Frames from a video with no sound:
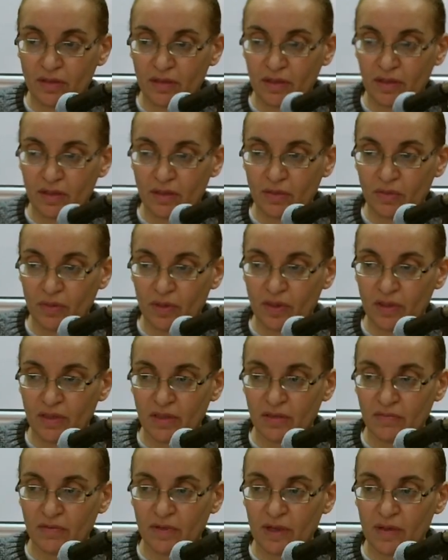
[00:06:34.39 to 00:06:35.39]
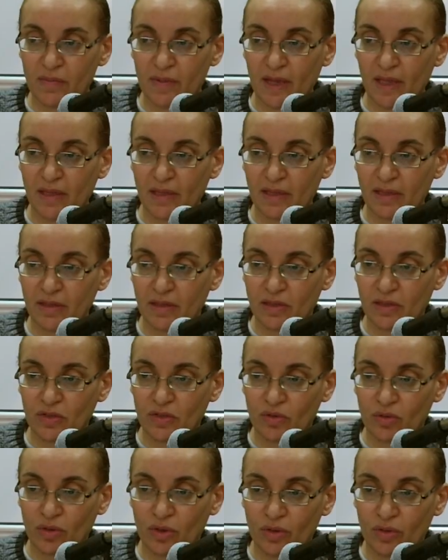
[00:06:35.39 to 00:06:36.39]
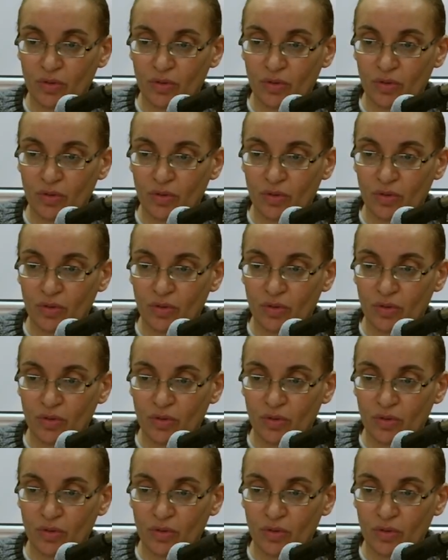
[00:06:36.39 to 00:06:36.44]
it was very badly destroyed,